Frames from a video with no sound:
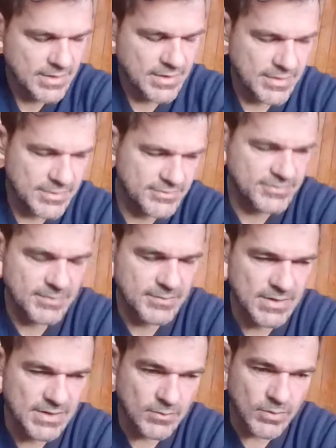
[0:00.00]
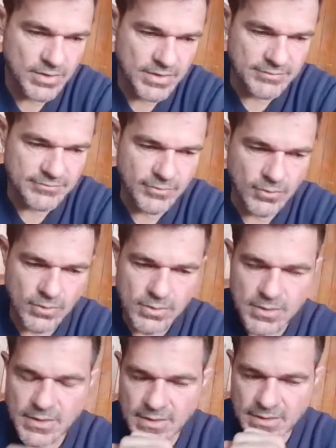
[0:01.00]
is seemingly working for
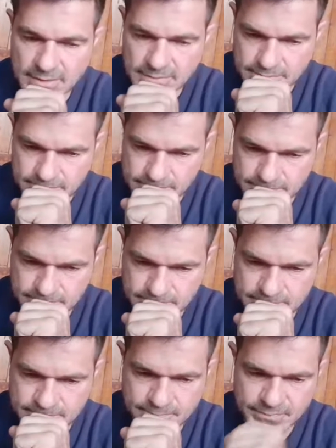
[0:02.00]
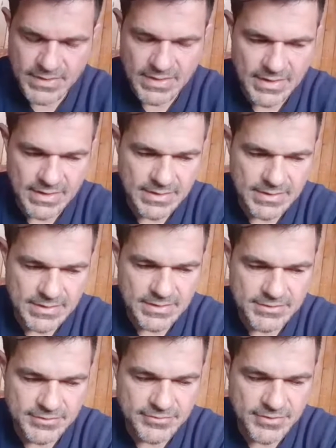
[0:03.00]

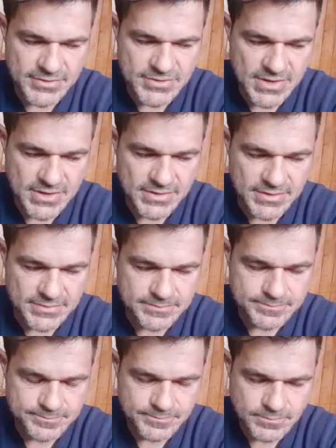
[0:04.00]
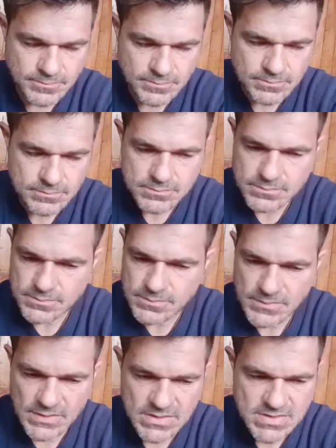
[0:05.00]
a different agenda,
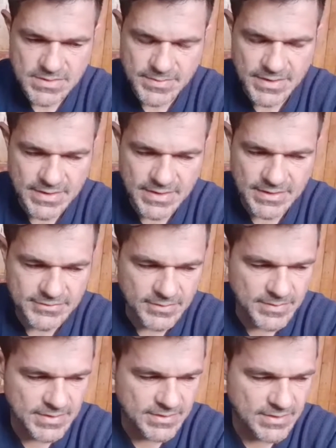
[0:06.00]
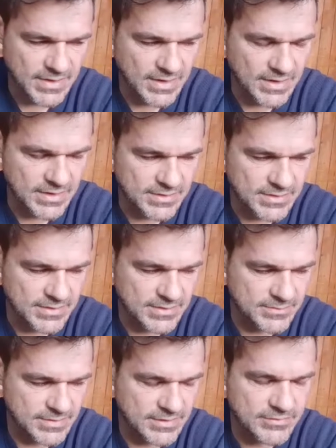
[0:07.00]
some hidden hand,
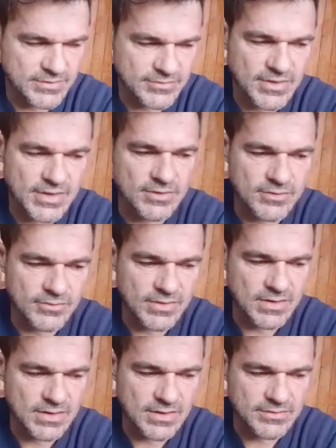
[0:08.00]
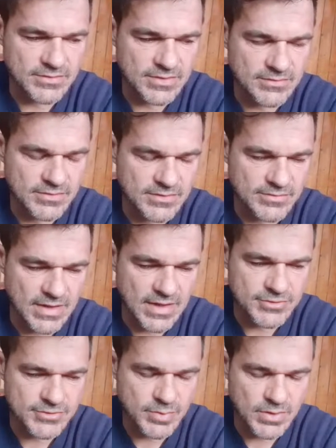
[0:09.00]
even if they don't realize it, even if the
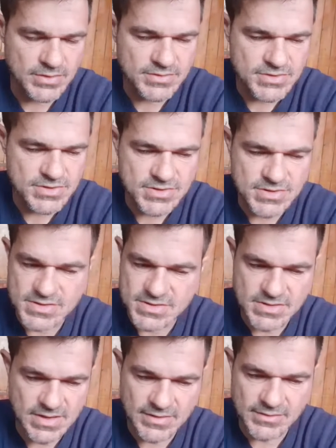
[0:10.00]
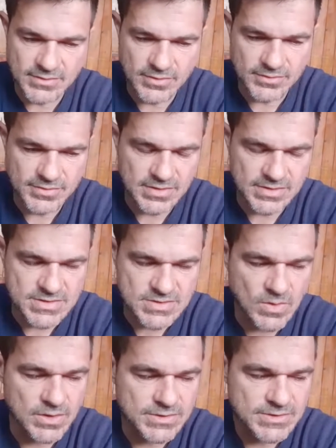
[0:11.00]
average politician doesn't know diddly
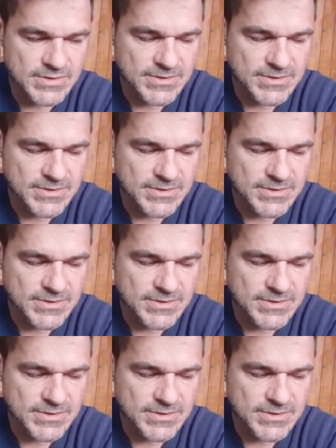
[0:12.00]
squat.